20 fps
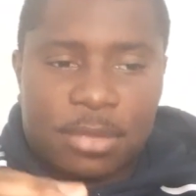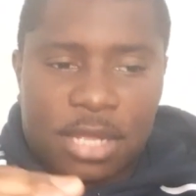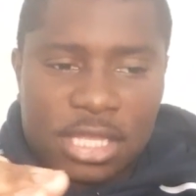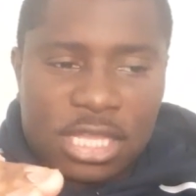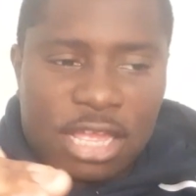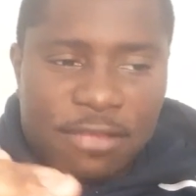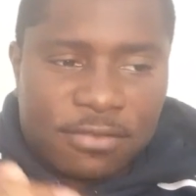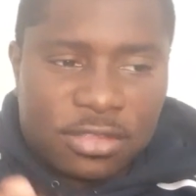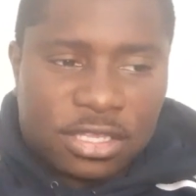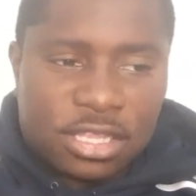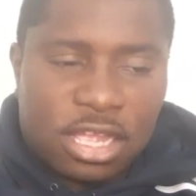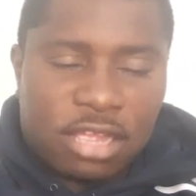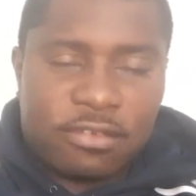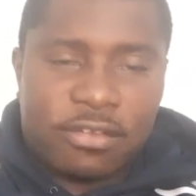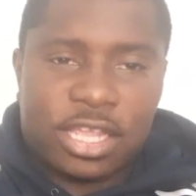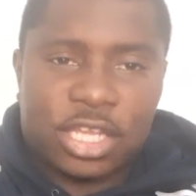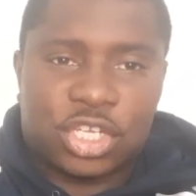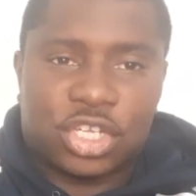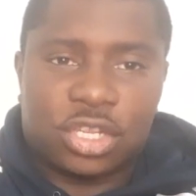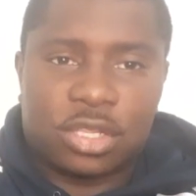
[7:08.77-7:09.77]
another
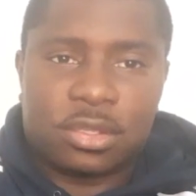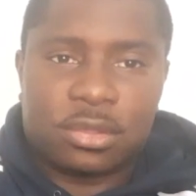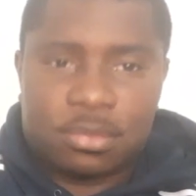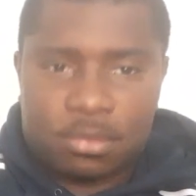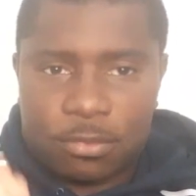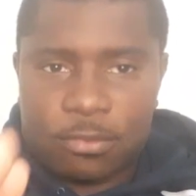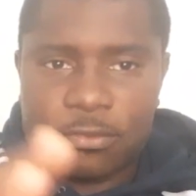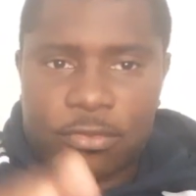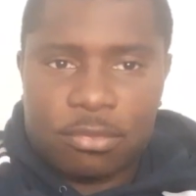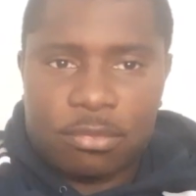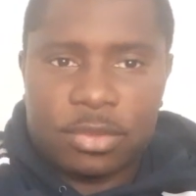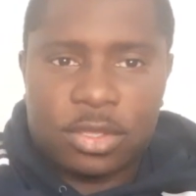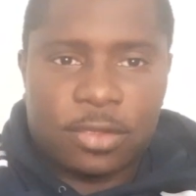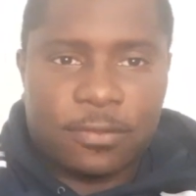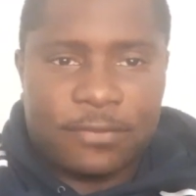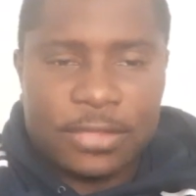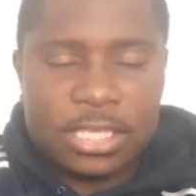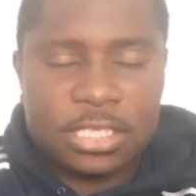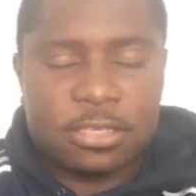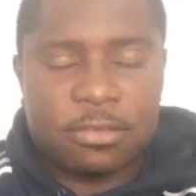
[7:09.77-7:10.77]
direction from an
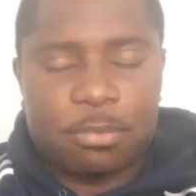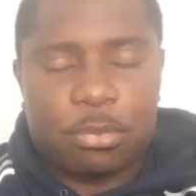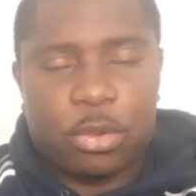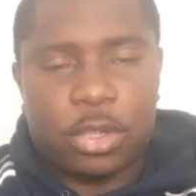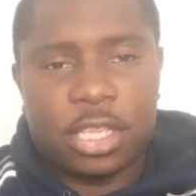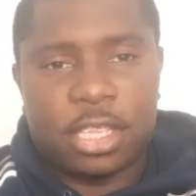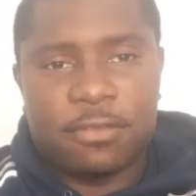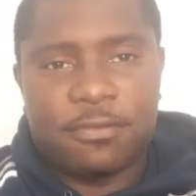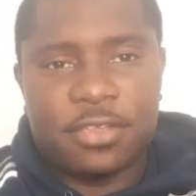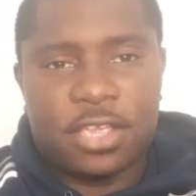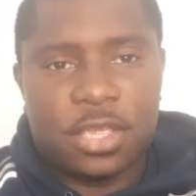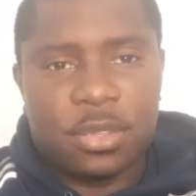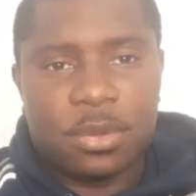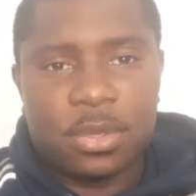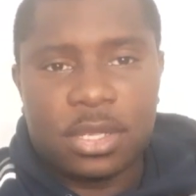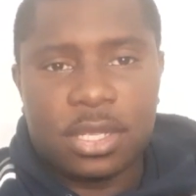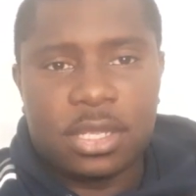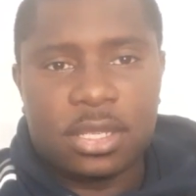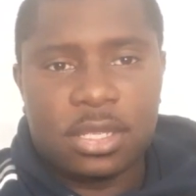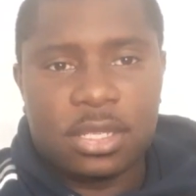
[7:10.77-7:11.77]
offensive point of view.